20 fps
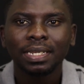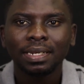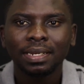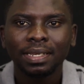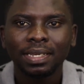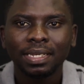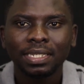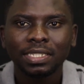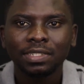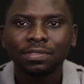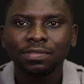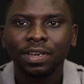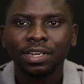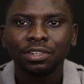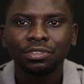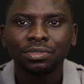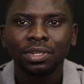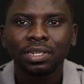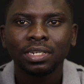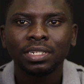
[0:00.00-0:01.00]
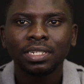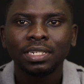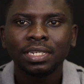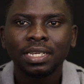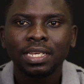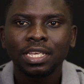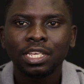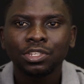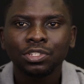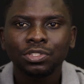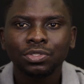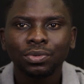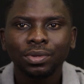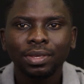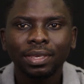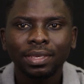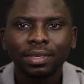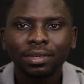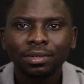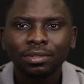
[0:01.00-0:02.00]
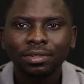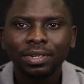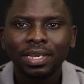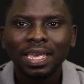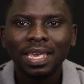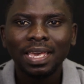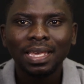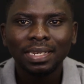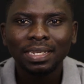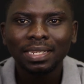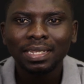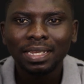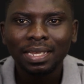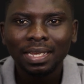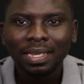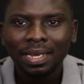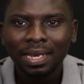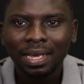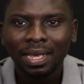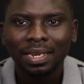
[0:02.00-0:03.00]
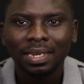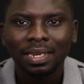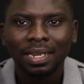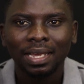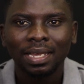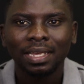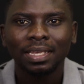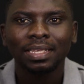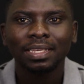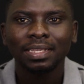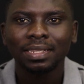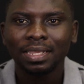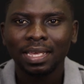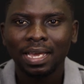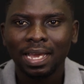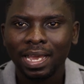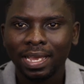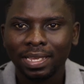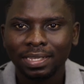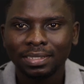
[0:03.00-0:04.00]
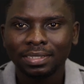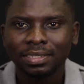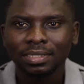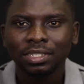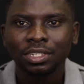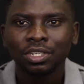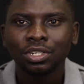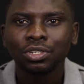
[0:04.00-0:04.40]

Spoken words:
-100 is to kill any color in the eyes.